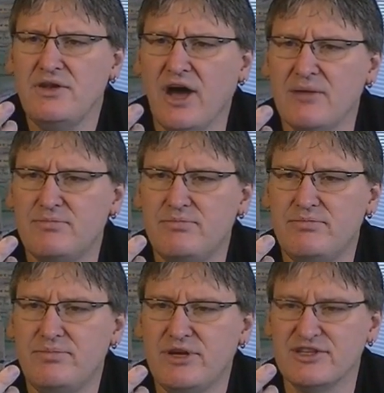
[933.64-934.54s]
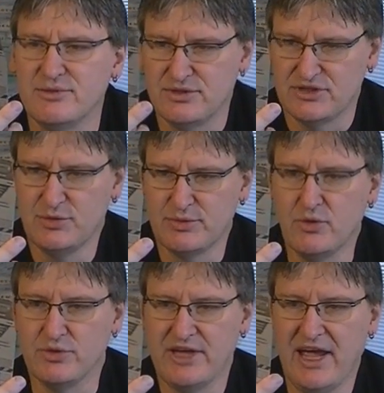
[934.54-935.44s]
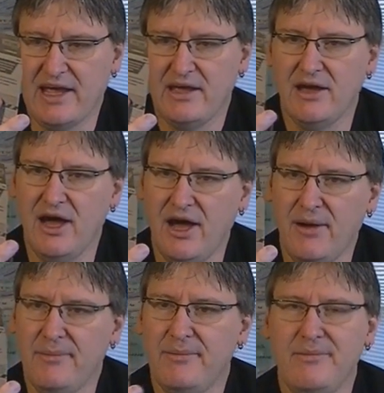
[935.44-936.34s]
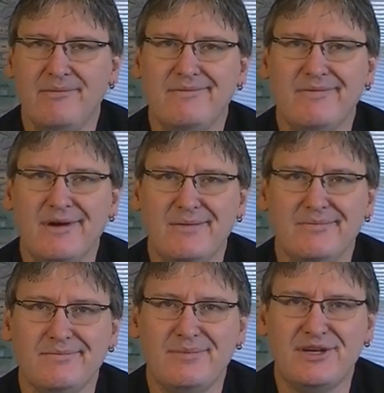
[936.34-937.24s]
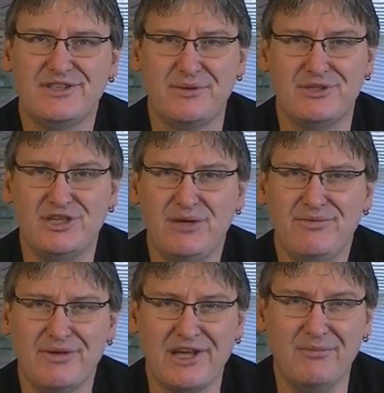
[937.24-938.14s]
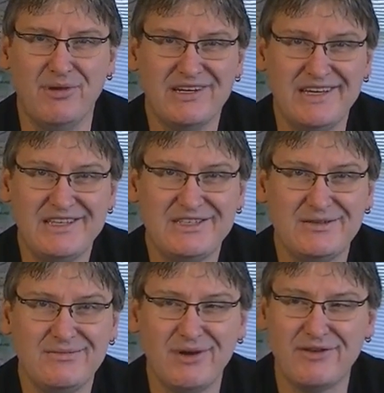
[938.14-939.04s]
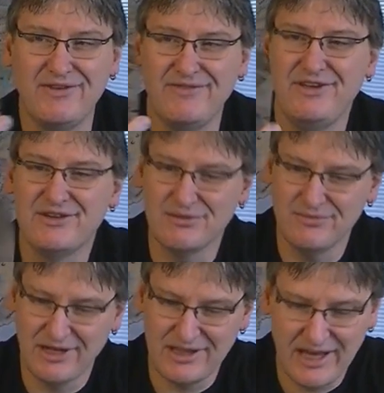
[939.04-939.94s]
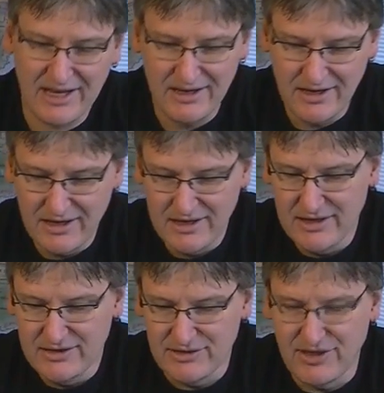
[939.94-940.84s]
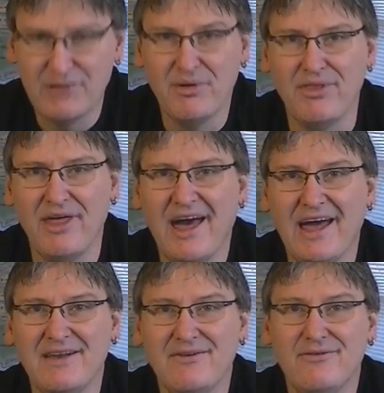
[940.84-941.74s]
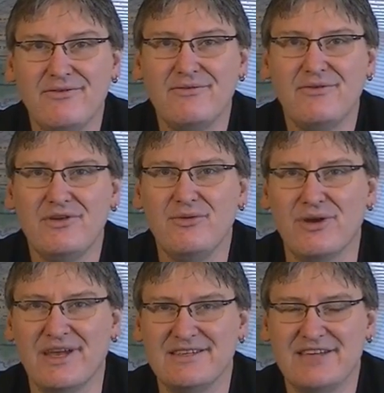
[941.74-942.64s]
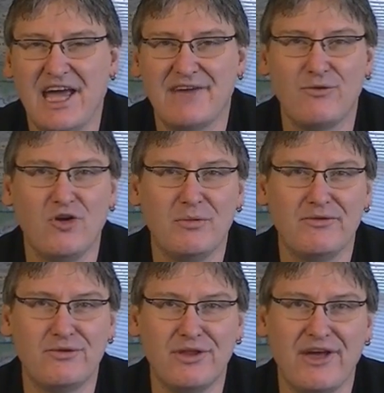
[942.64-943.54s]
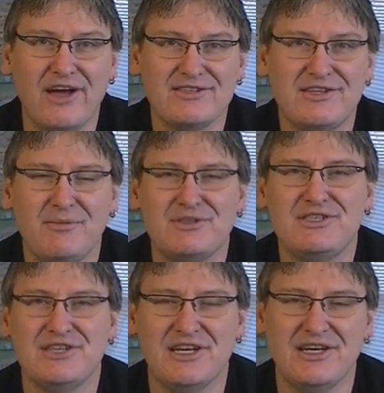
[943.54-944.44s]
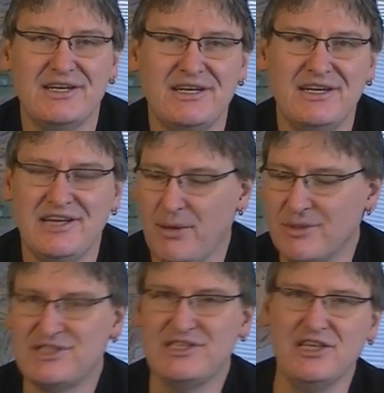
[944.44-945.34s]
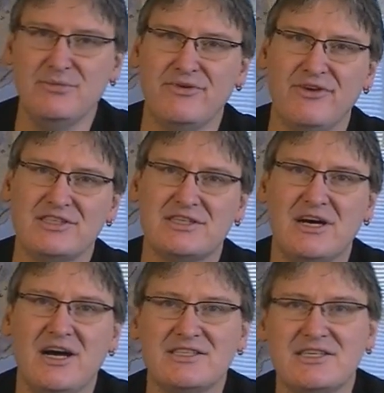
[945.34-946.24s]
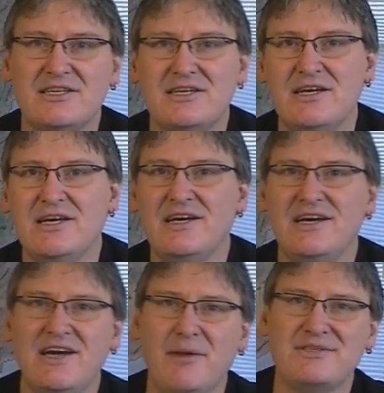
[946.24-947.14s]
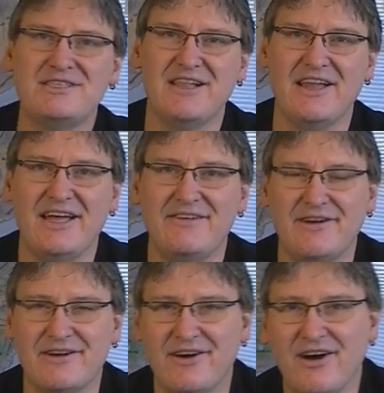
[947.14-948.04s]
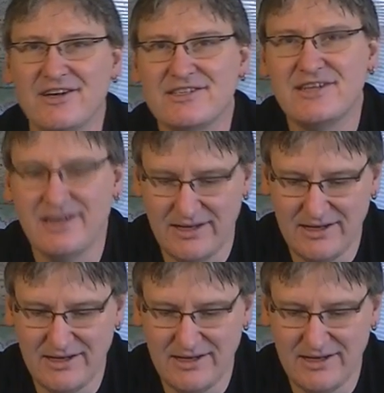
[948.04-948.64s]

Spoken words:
Not because it was a super cool tank, but because they were cheap. They're like $1 each, $1.50 or something like that. So think about that. You want to get a tank for 140,000. How much is a Lehman Russ cost? How much does a Land Raider cost?